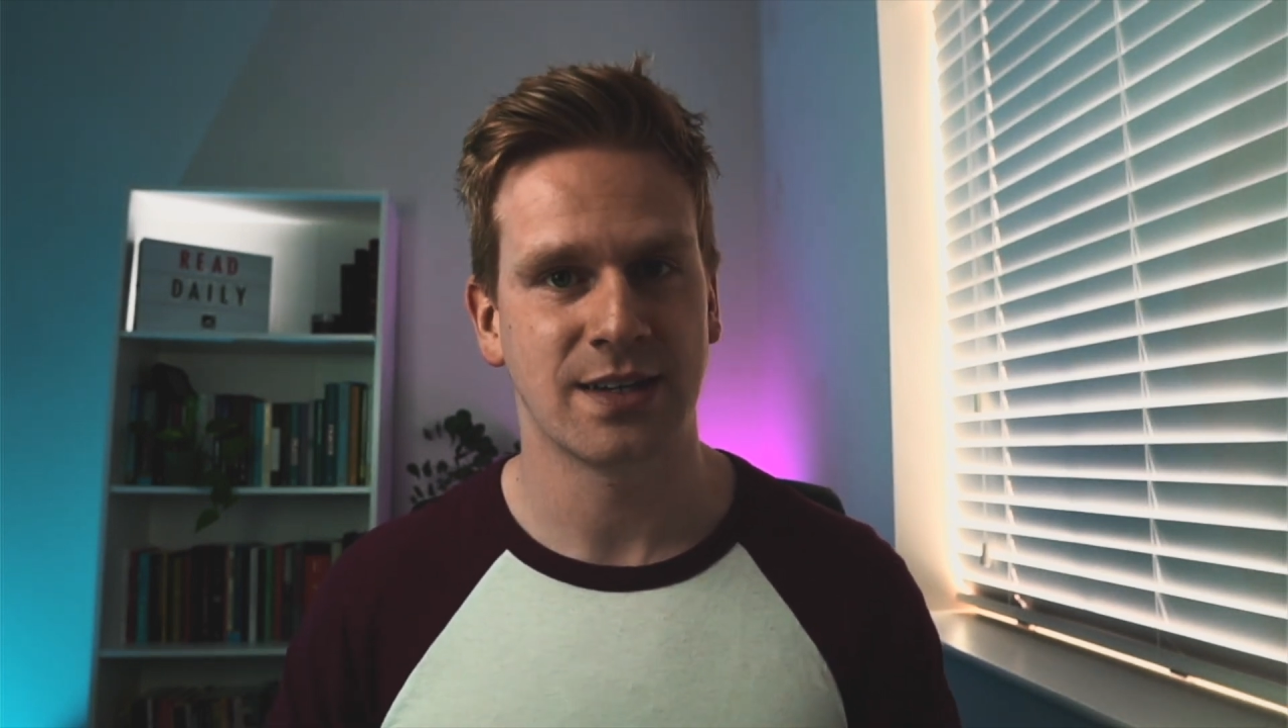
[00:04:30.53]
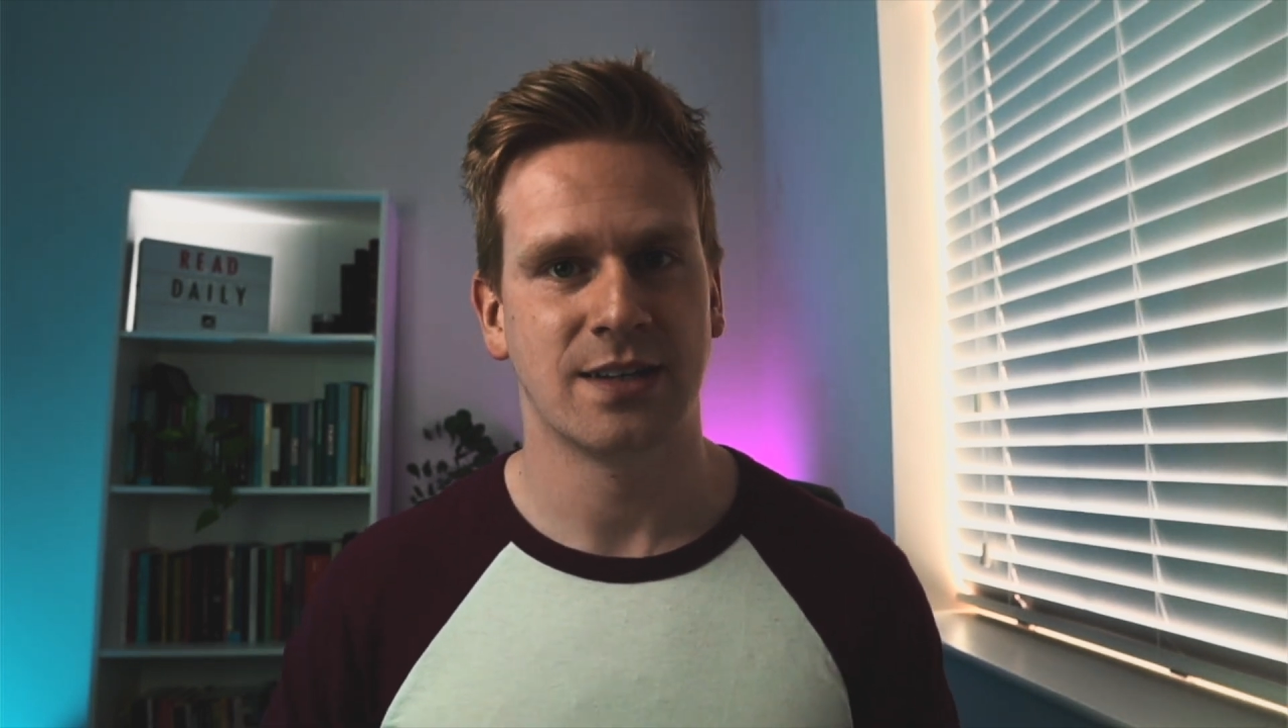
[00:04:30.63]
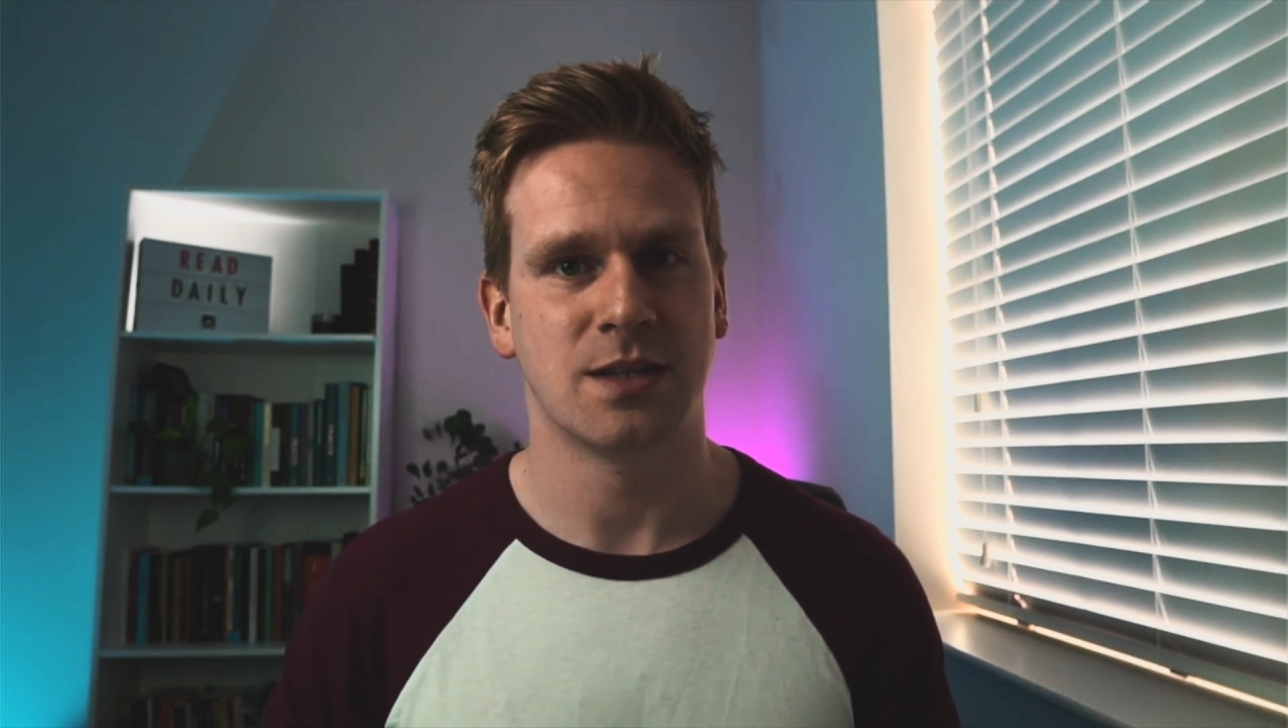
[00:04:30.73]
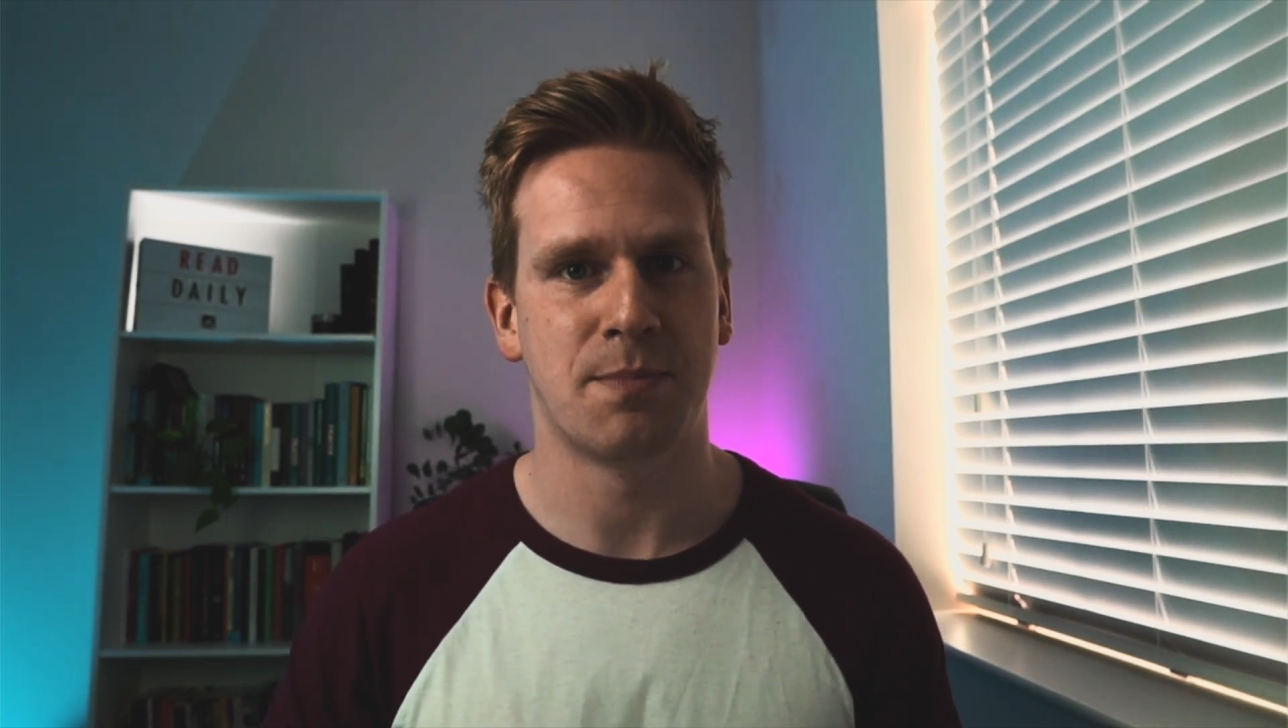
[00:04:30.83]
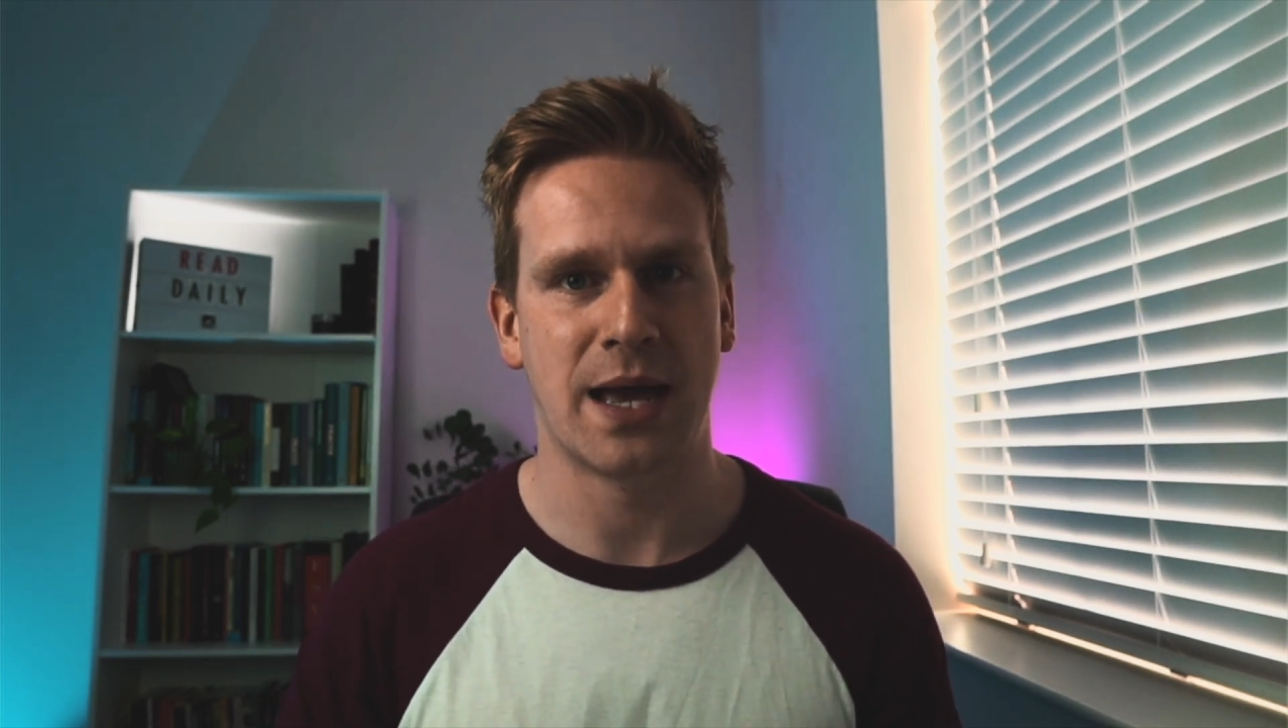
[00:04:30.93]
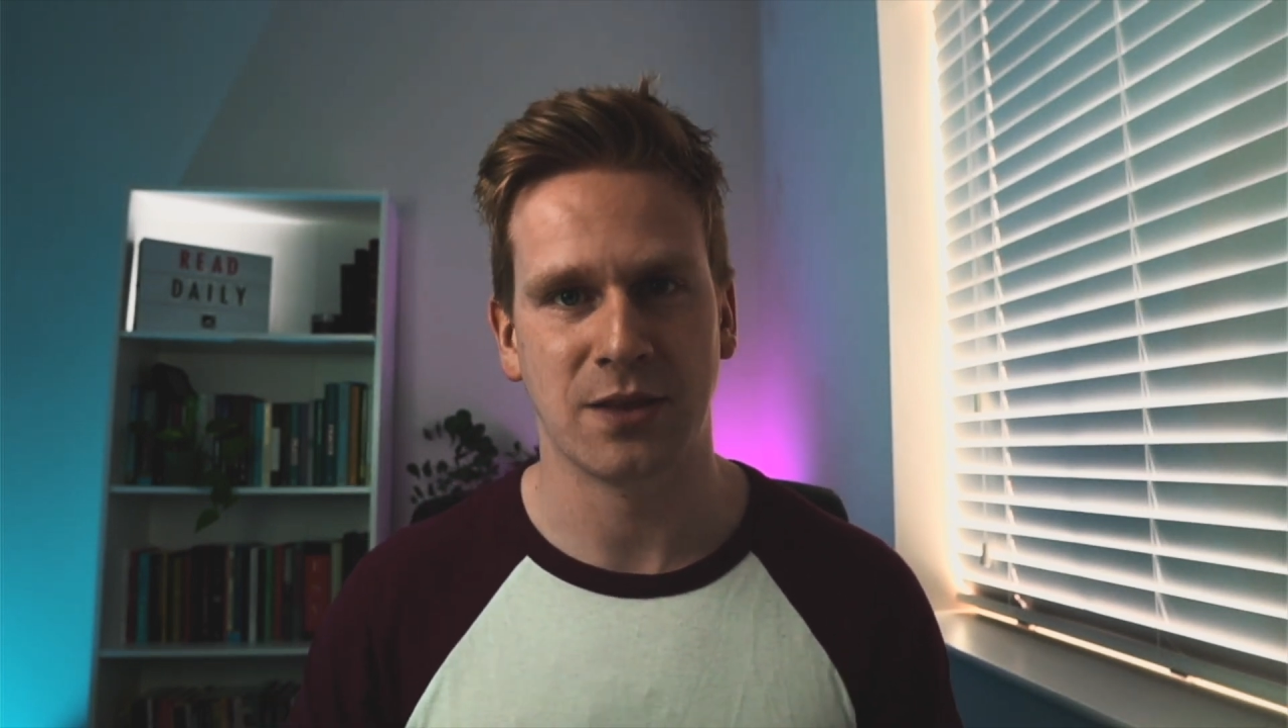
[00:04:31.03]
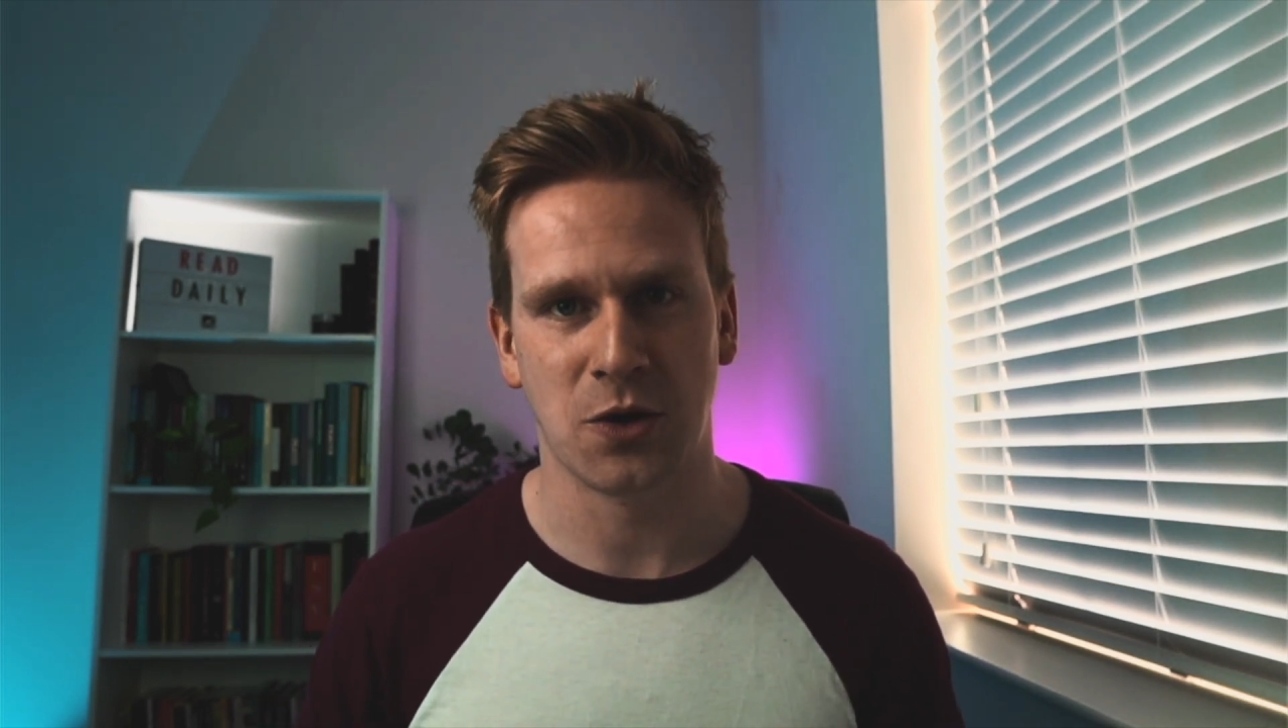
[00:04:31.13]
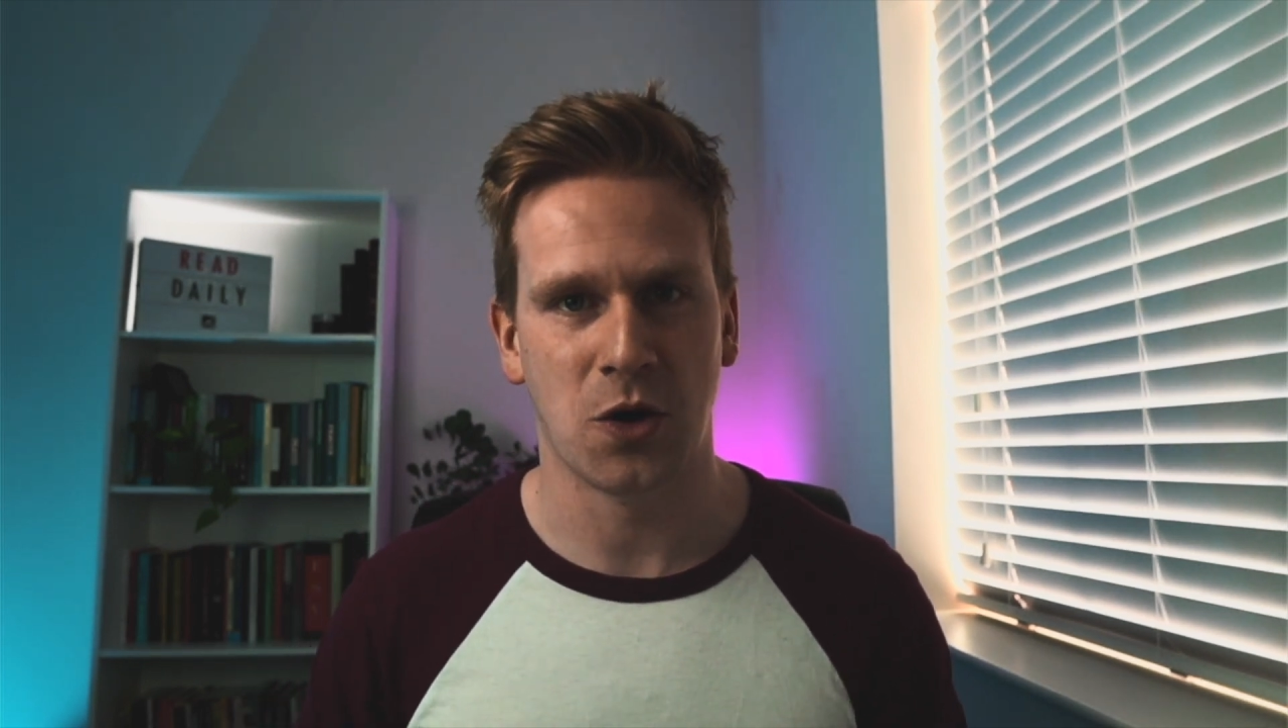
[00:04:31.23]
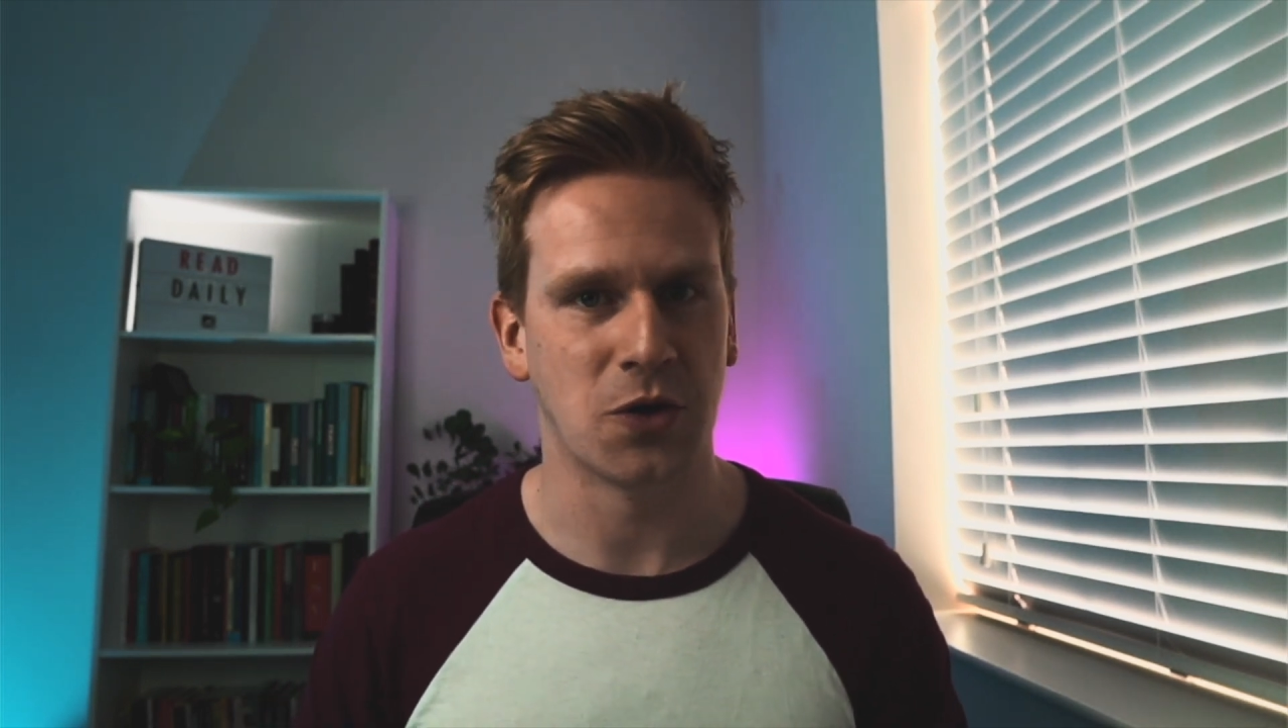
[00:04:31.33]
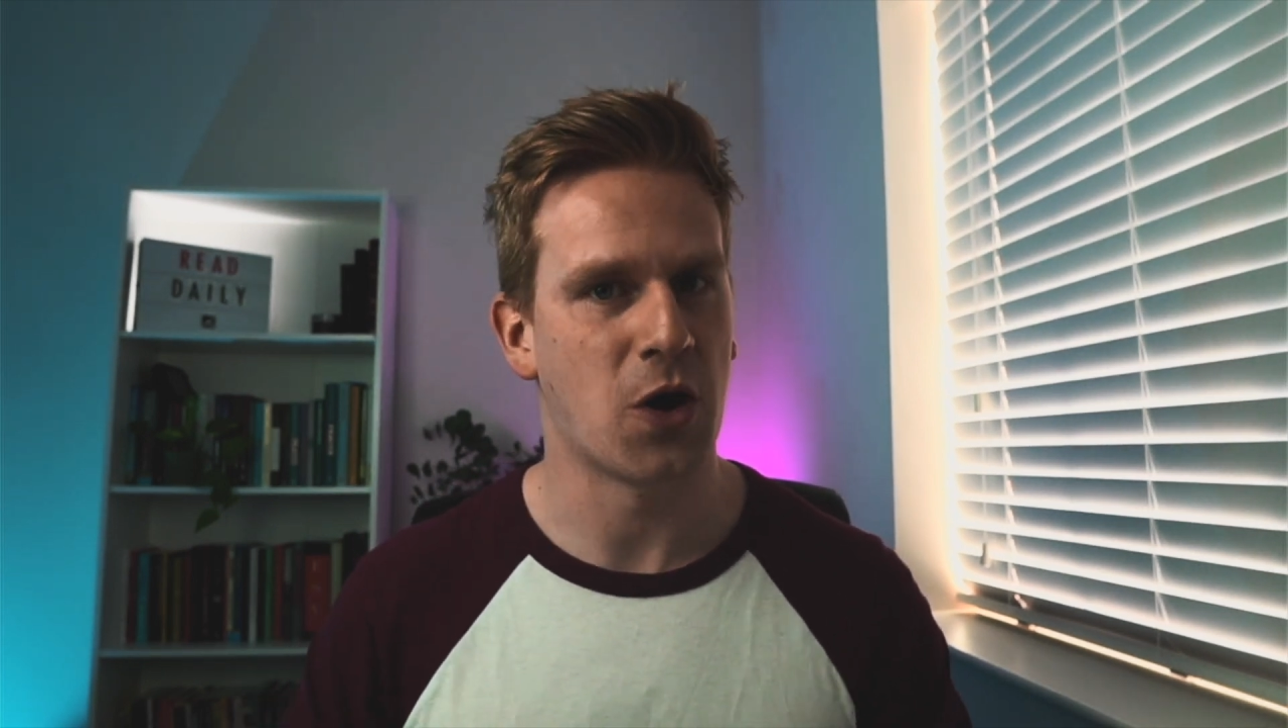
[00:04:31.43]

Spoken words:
depending on